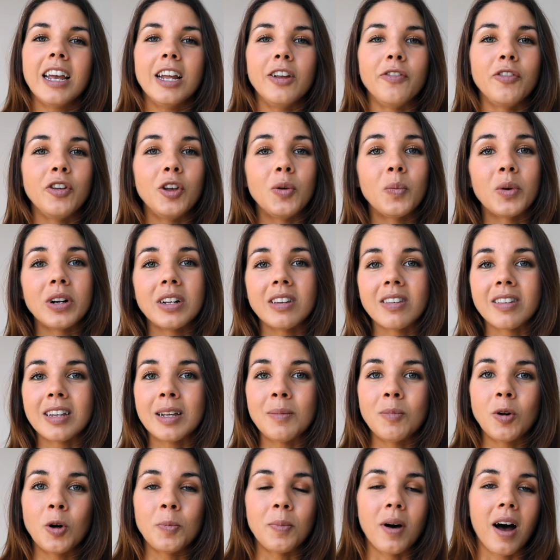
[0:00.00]
If you want to
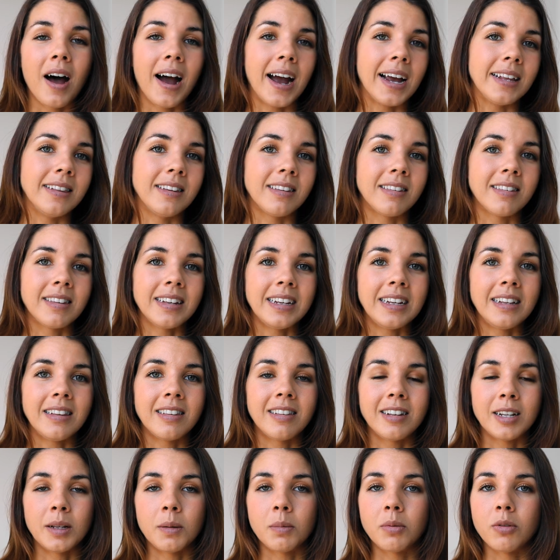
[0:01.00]
see more behind the
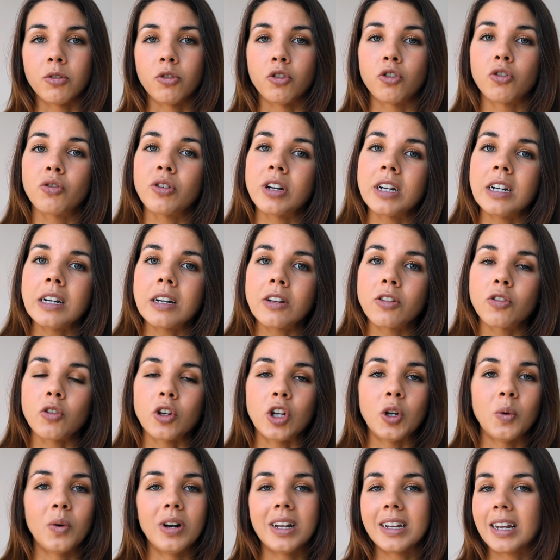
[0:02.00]
scenes tips and tricks, or
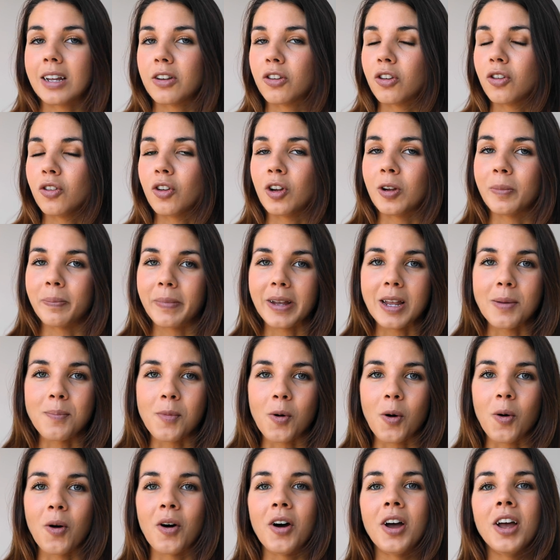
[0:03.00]
you want to get to know me
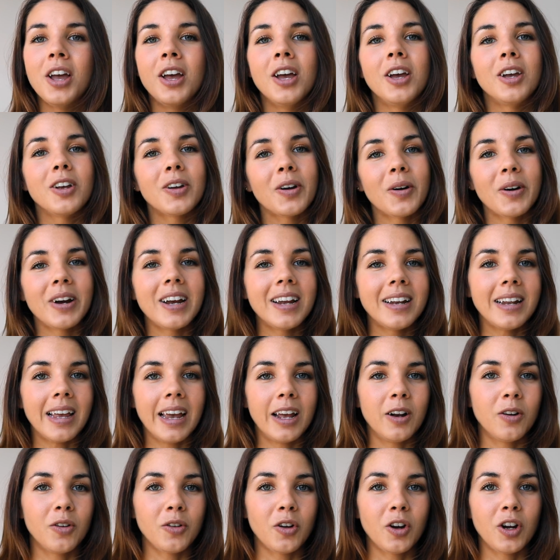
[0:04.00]
more, go and
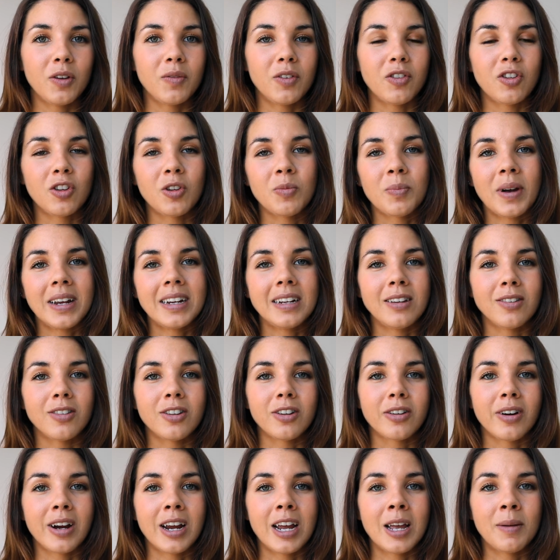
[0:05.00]
head on over to my
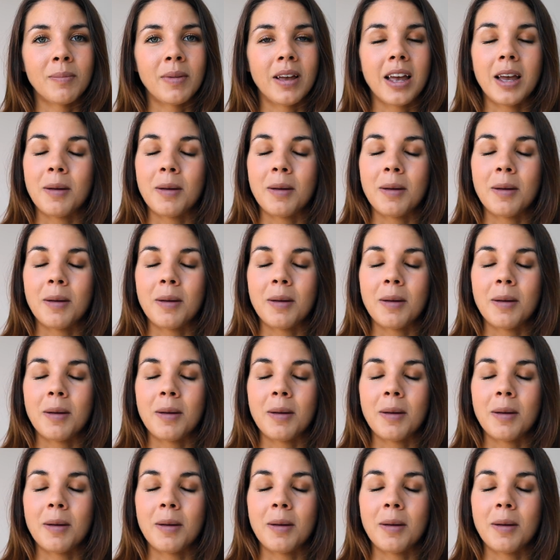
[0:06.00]
Instagram,